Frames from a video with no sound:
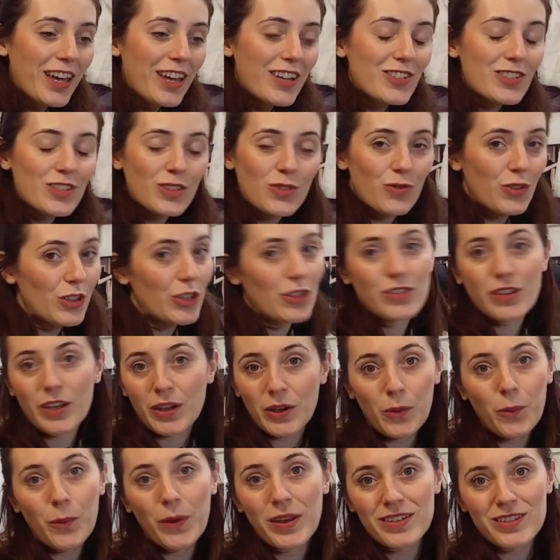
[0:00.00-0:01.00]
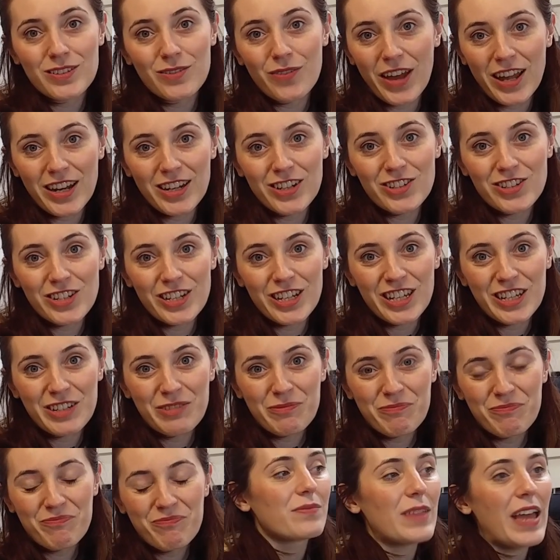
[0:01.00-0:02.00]
just feels like a waste of energy
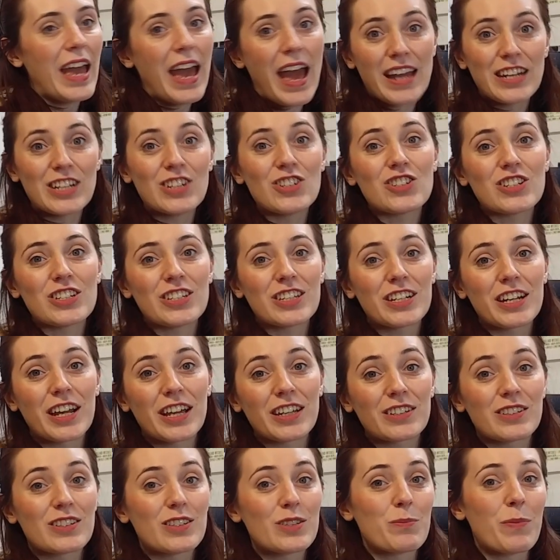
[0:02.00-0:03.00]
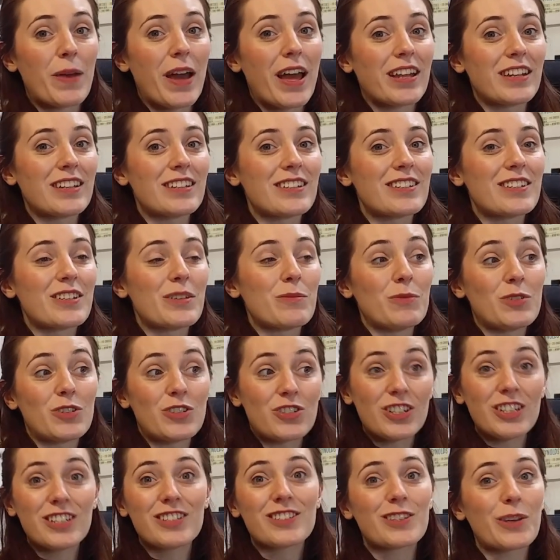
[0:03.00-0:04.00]
that I could spend
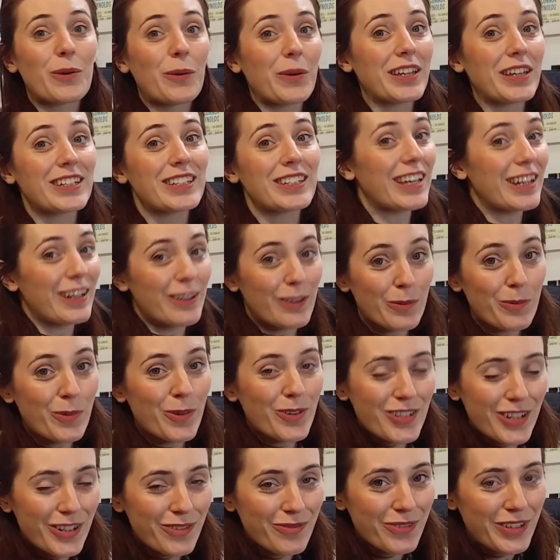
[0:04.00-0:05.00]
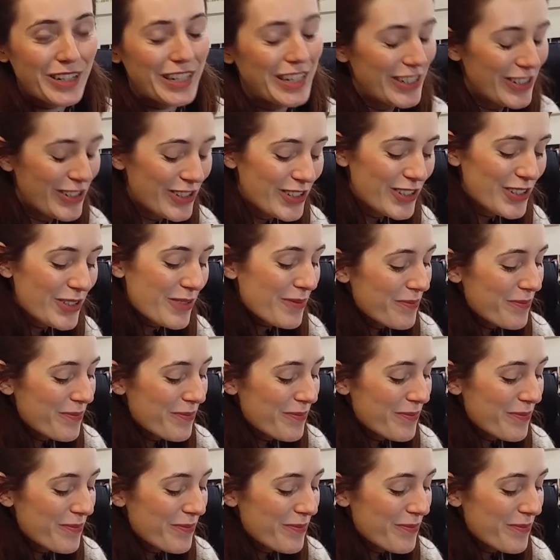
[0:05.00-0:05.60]
machine sewing it and getting the project finished.